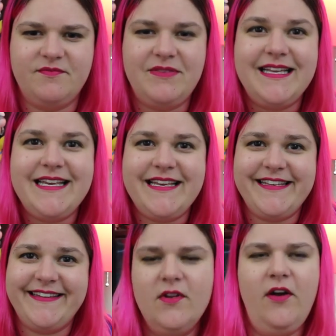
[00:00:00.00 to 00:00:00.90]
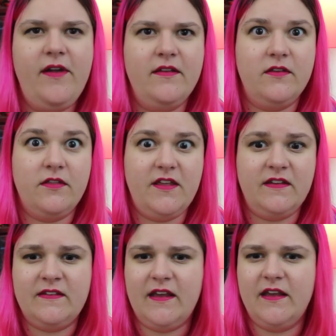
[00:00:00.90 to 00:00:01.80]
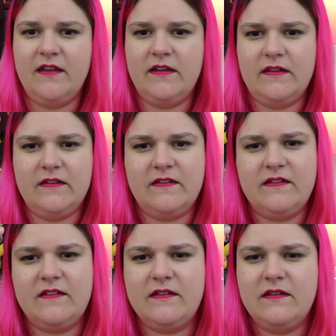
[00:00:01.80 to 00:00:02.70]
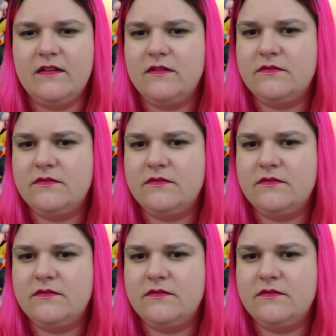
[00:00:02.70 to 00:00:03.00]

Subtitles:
Please. Okay, so this is...